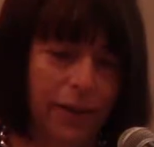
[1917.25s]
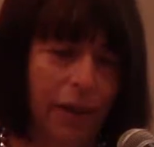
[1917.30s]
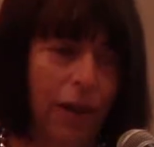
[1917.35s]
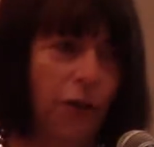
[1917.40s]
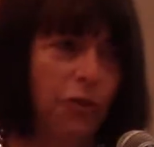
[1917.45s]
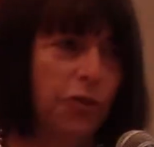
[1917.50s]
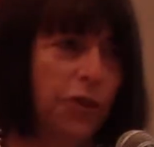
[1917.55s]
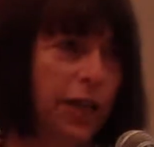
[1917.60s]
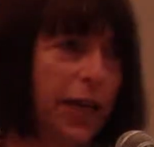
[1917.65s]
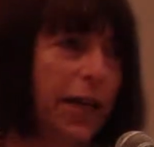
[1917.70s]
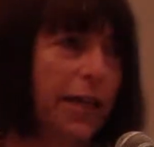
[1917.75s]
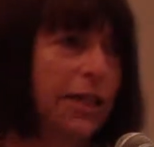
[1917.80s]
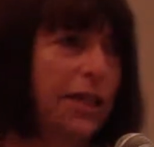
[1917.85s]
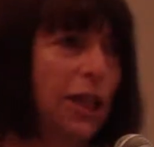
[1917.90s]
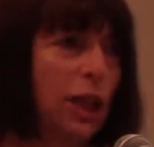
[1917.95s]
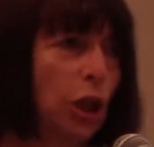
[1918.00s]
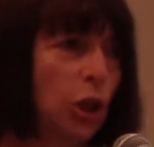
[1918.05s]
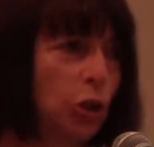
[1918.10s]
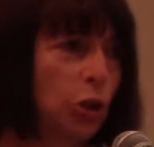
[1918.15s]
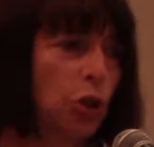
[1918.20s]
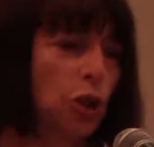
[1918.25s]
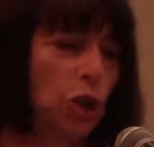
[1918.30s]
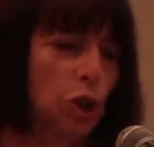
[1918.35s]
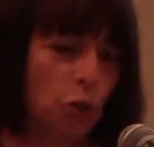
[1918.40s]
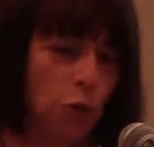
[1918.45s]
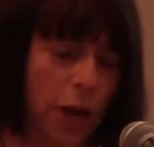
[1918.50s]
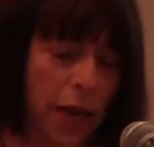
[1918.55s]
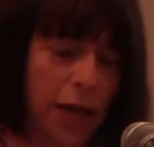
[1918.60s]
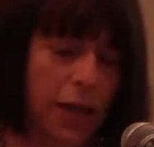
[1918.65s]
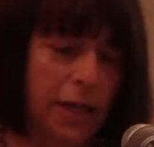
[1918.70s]
of text and learn
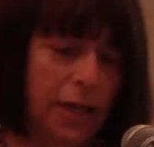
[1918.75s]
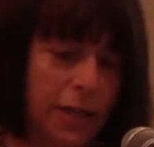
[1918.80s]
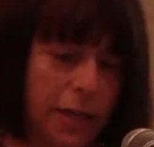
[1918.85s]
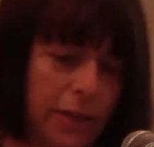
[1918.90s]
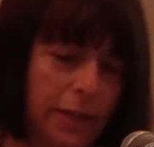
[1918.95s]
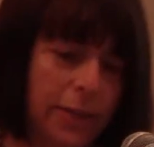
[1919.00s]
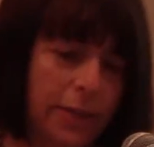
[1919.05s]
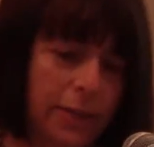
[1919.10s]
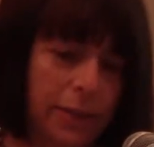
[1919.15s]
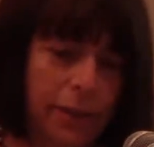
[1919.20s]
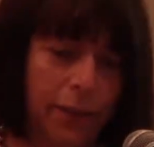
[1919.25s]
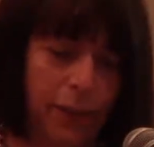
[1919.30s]
strategies